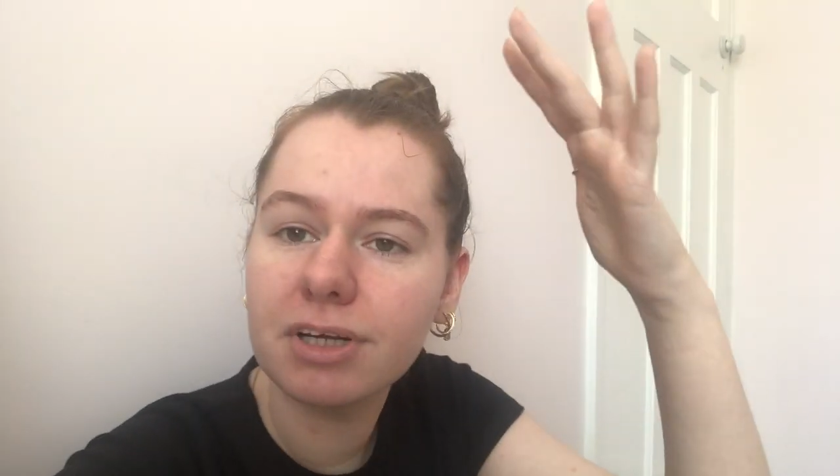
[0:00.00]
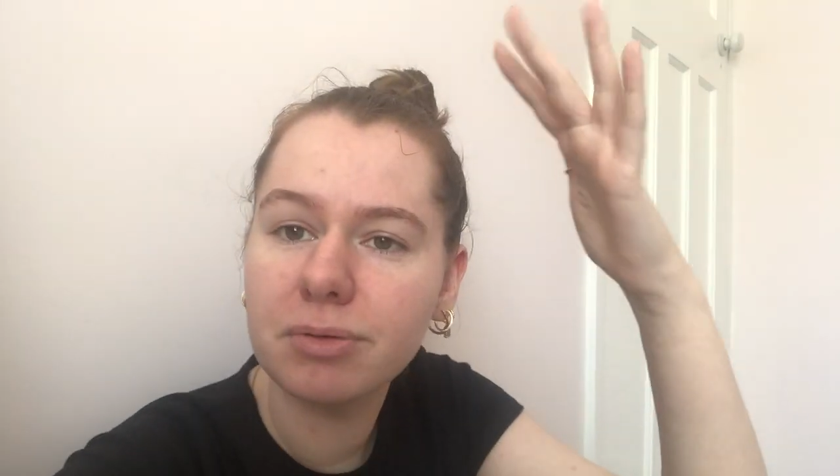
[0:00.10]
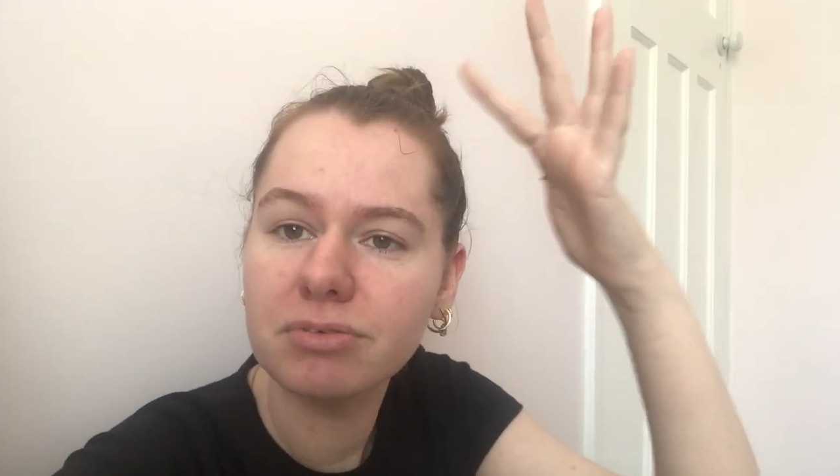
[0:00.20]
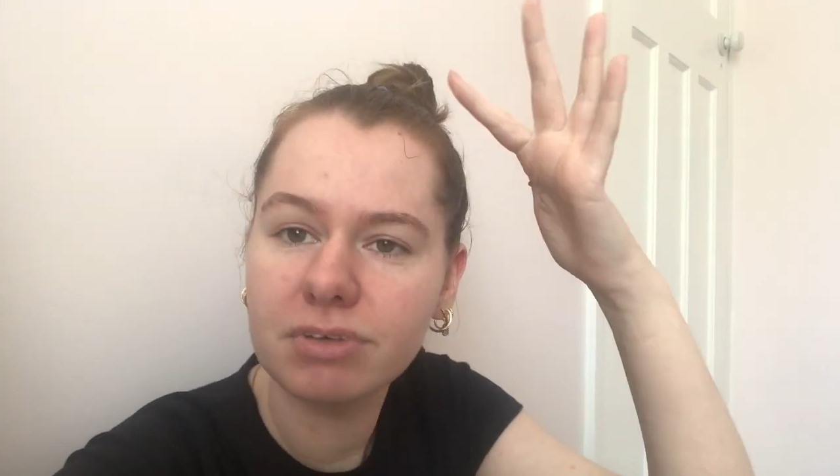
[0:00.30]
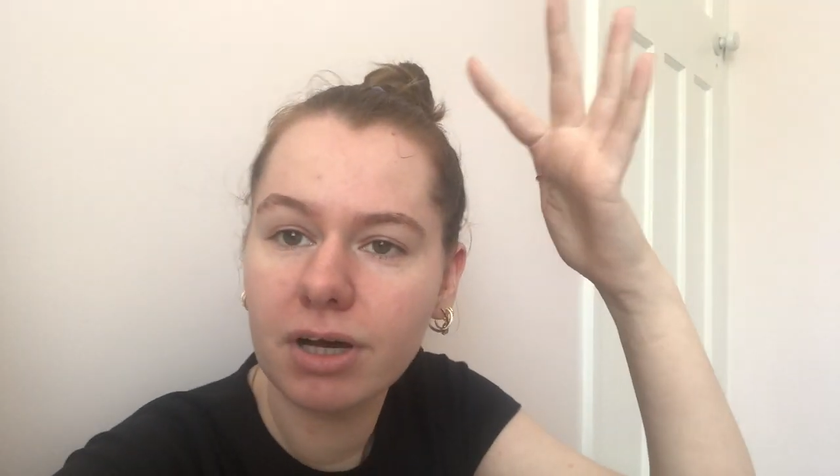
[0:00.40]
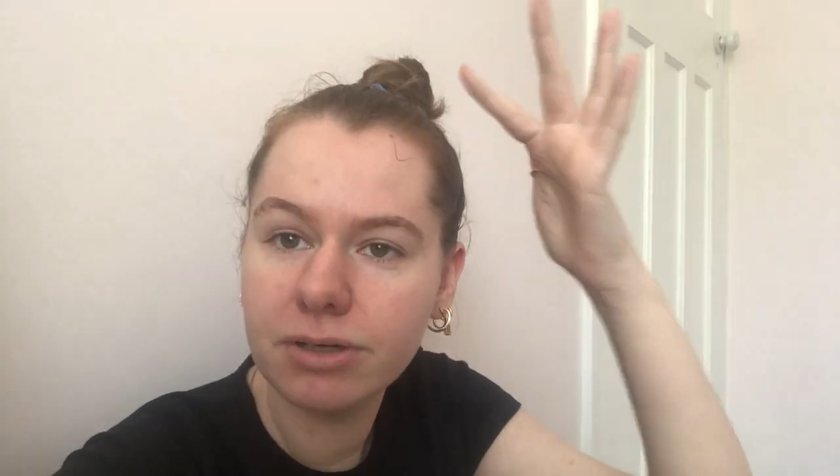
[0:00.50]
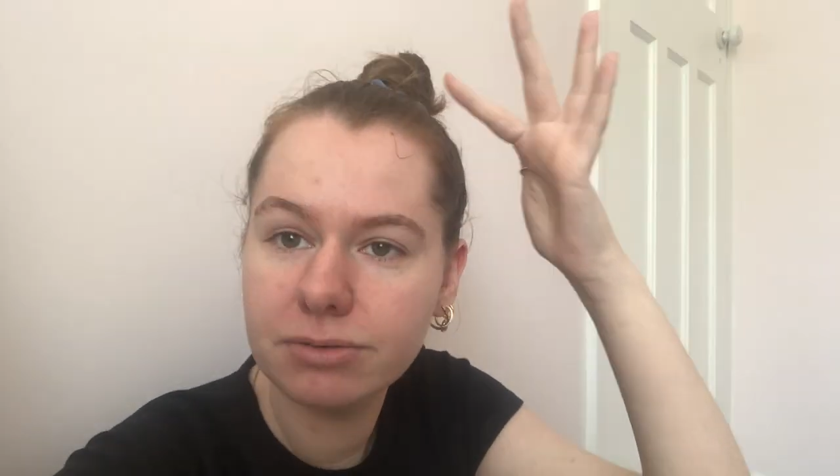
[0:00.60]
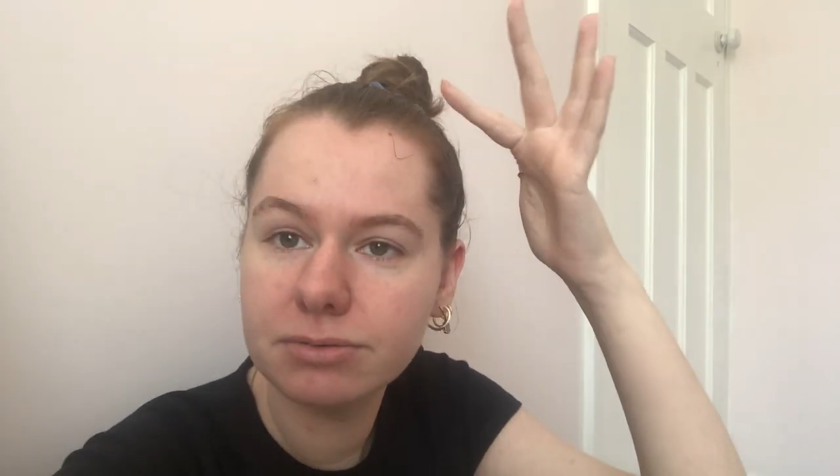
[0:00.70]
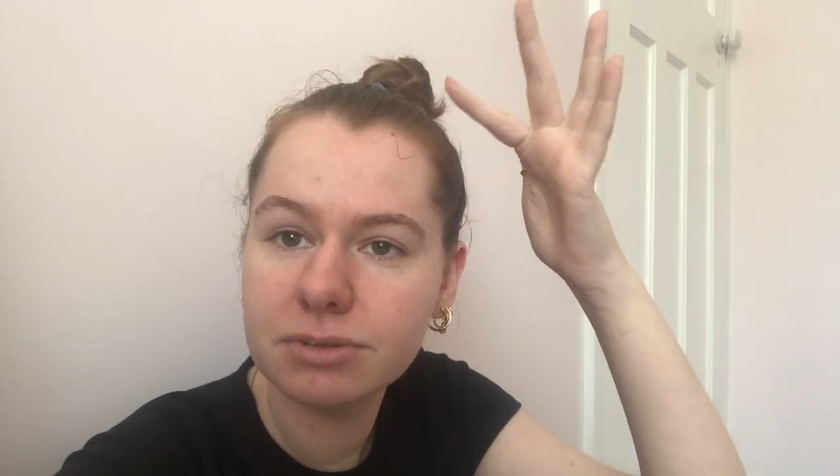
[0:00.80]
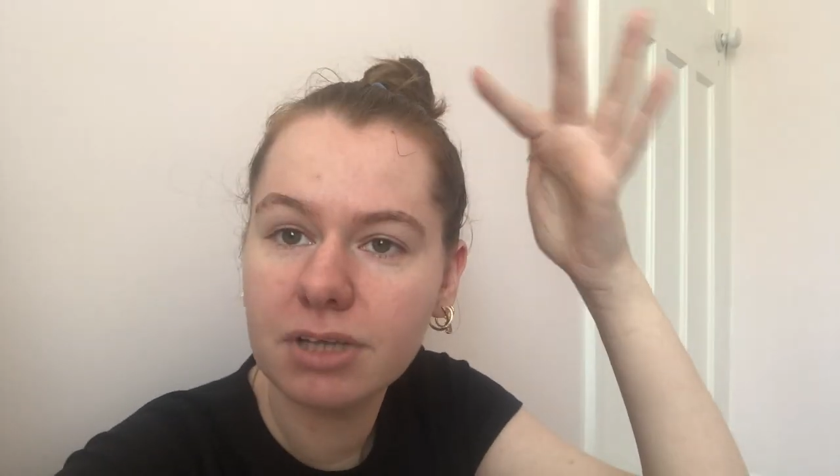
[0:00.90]
up with a
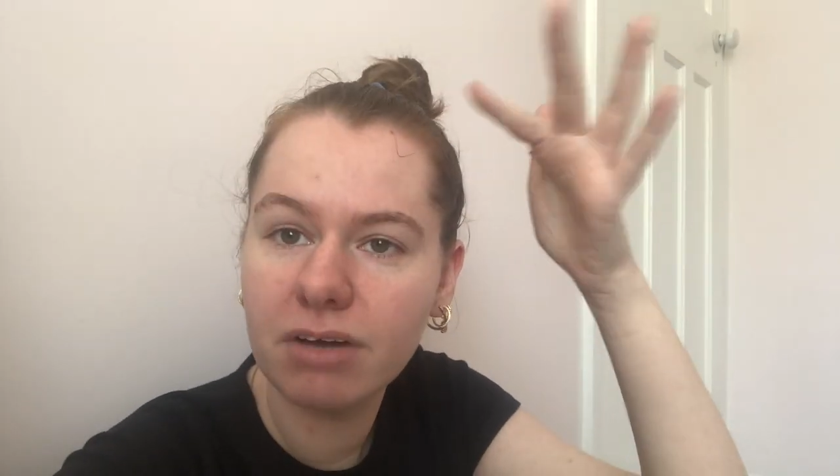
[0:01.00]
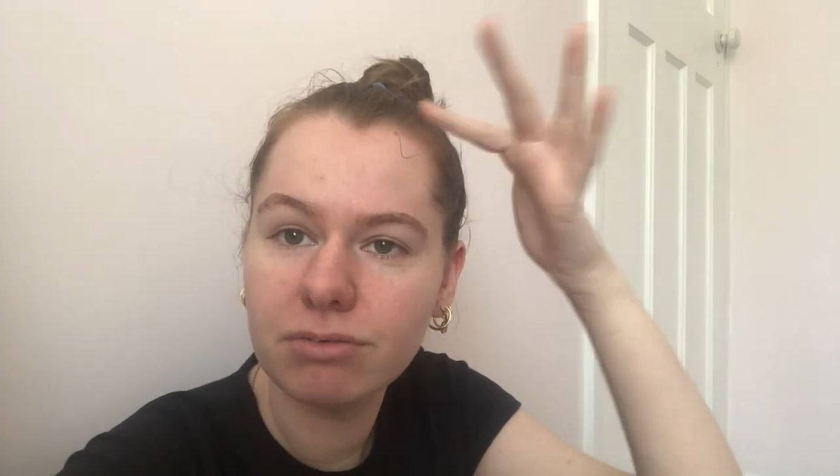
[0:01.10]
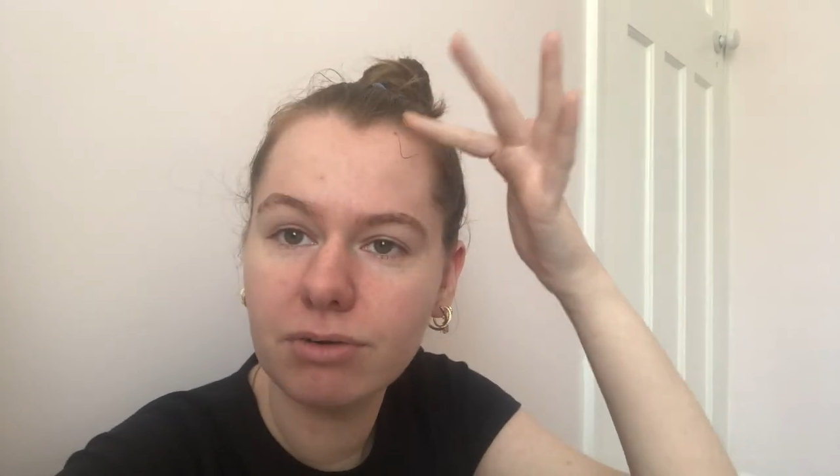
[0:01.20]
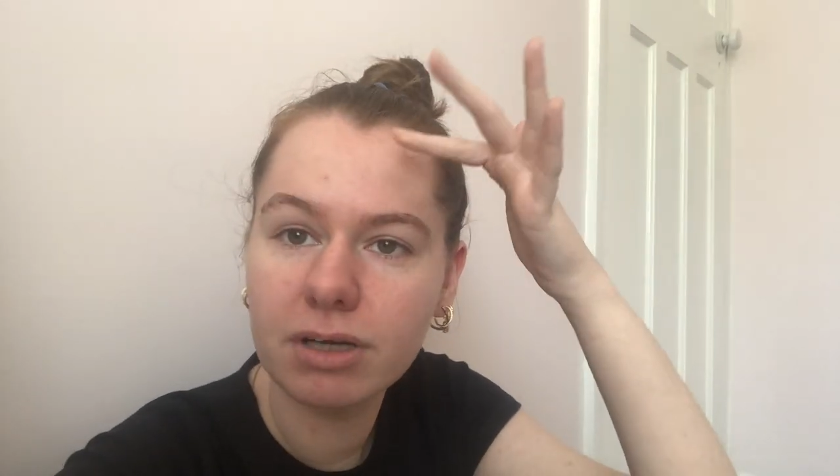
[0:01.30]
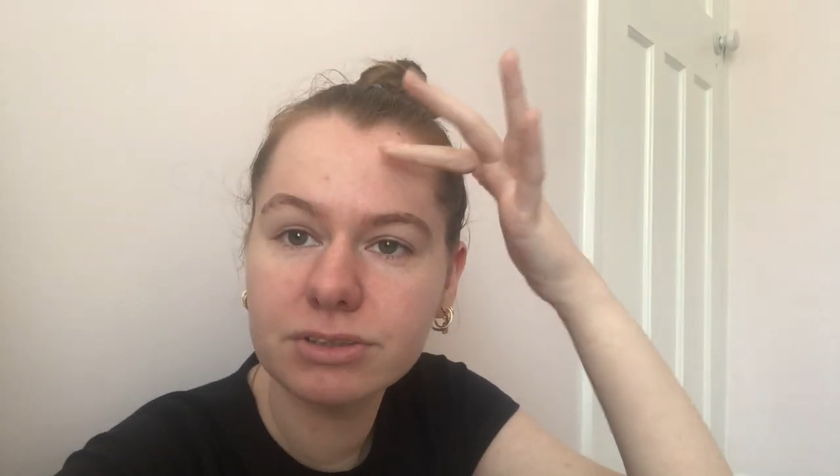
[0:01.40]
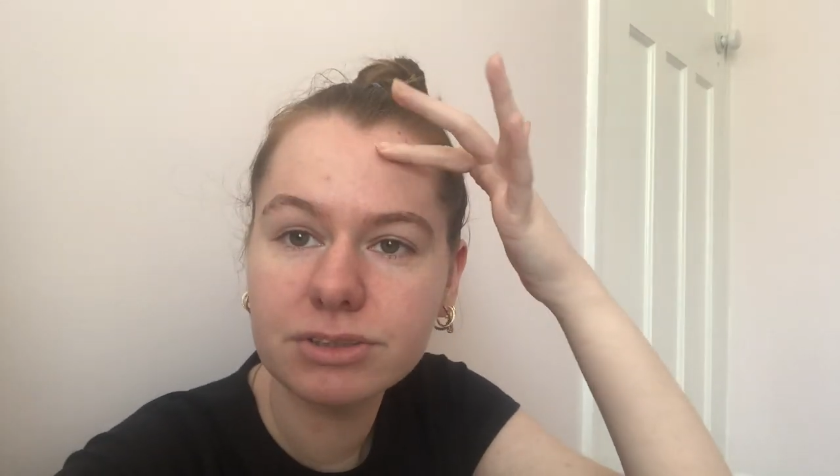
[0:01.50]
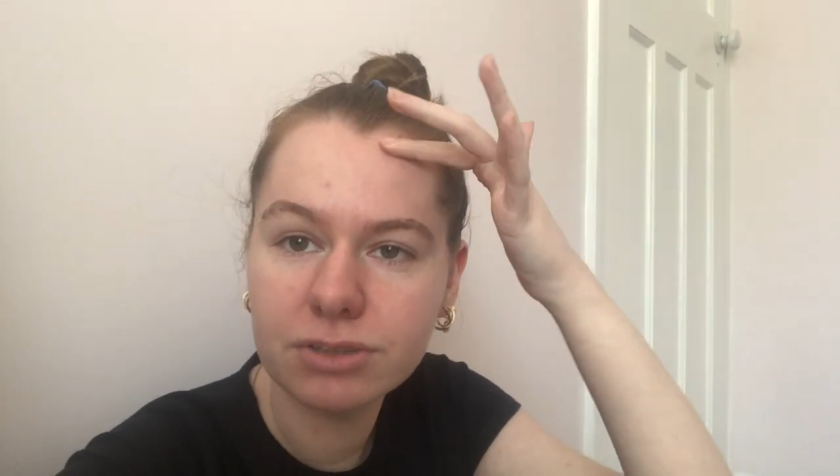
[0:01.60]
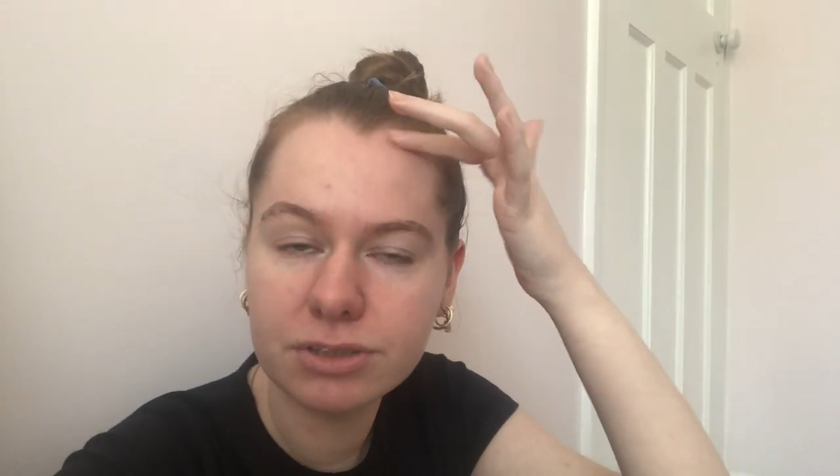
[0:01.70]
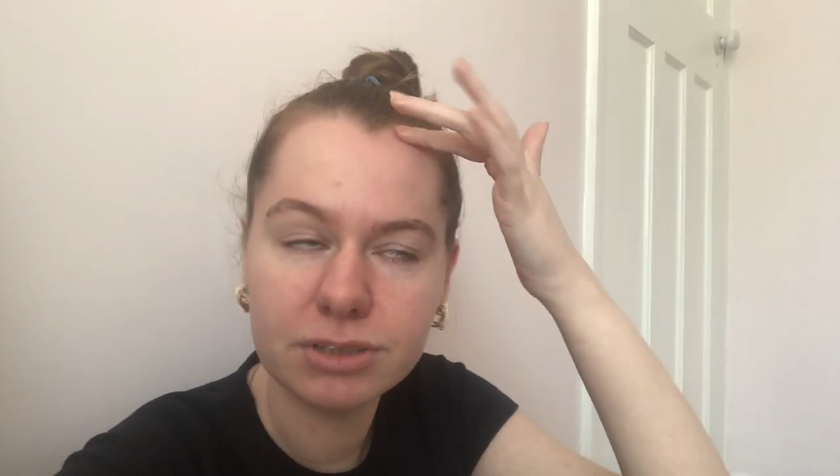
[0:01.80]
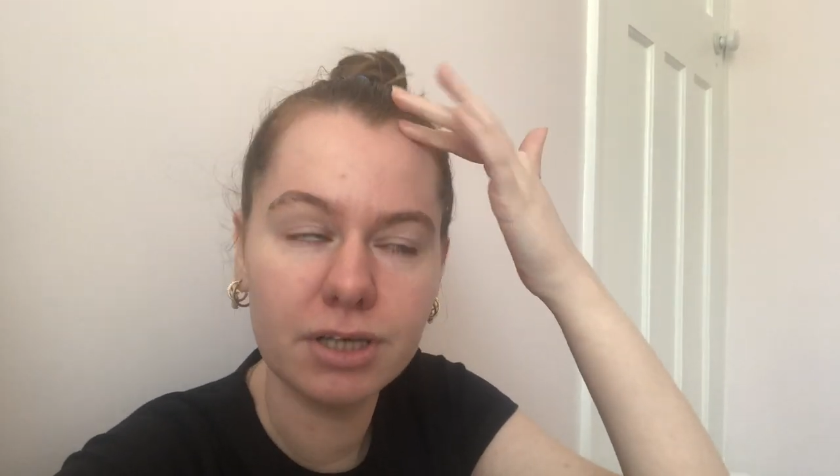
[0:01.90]
cold. I have a right
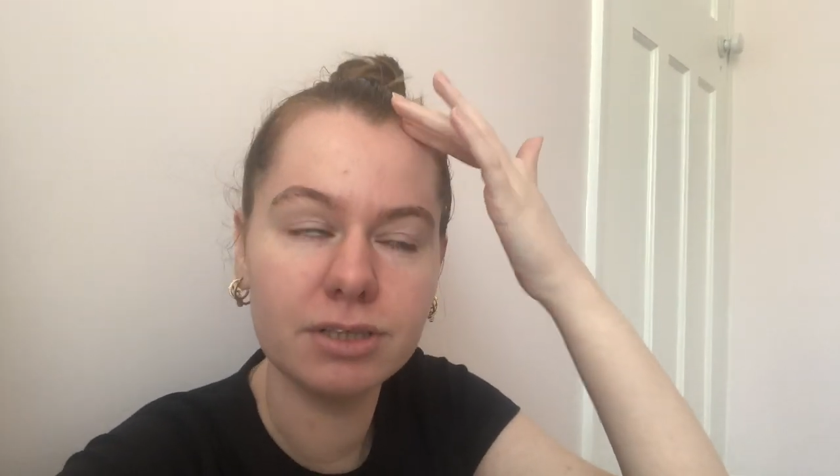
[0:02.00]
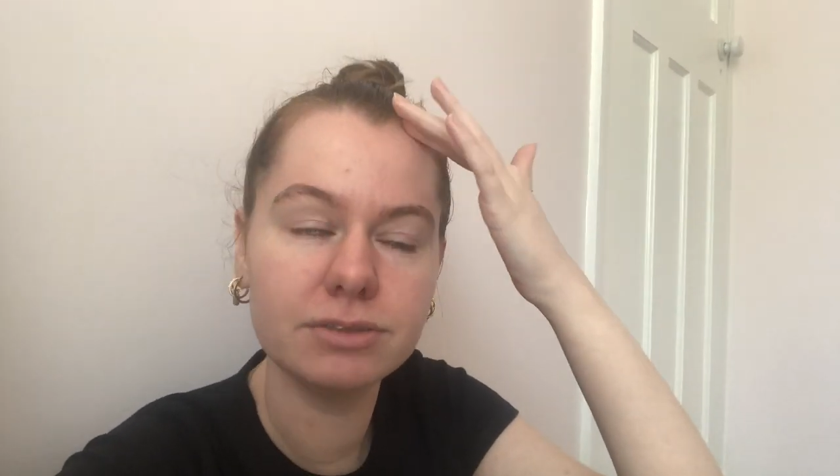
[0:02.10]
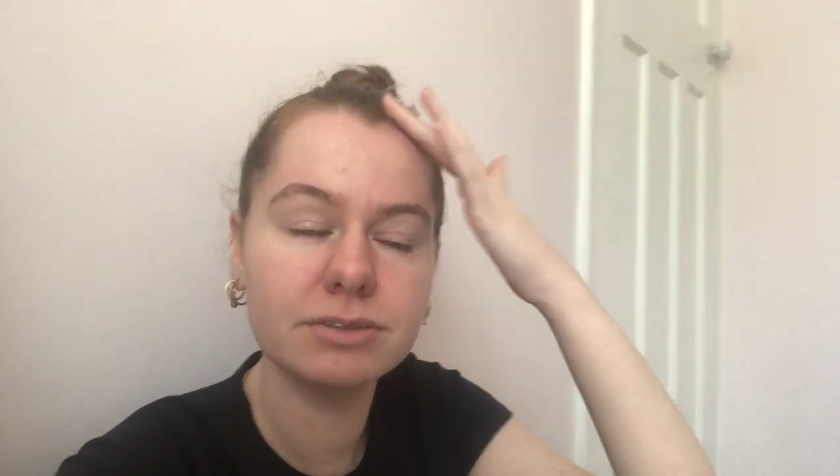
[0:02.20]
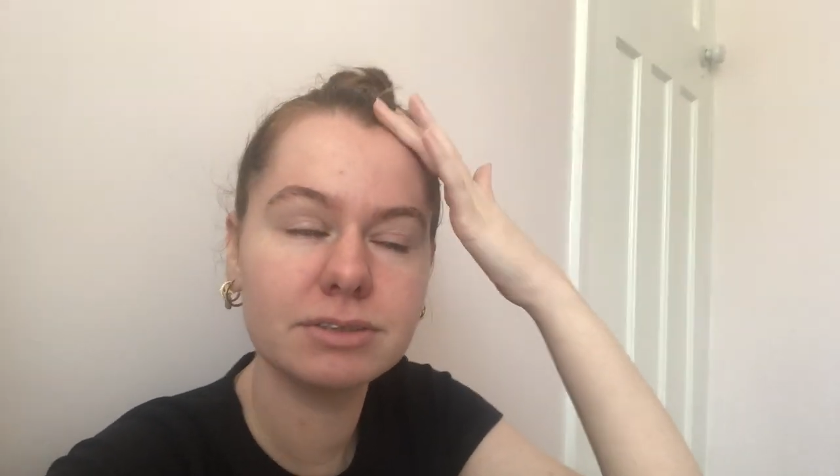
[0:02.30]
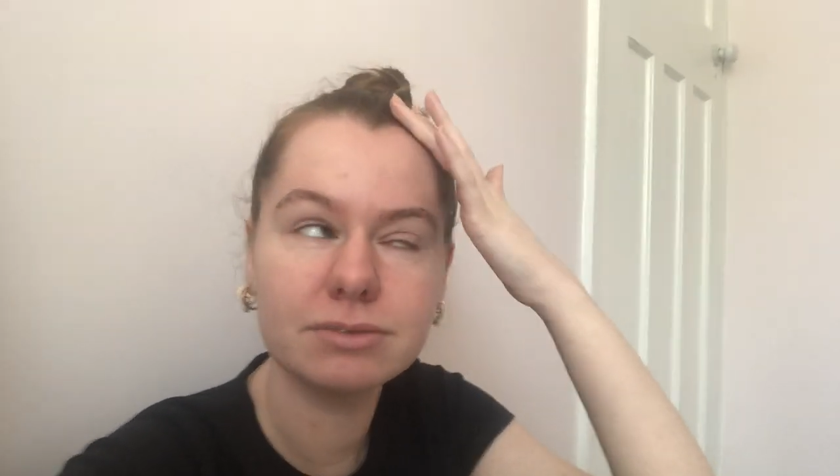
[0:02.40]
snotty nose,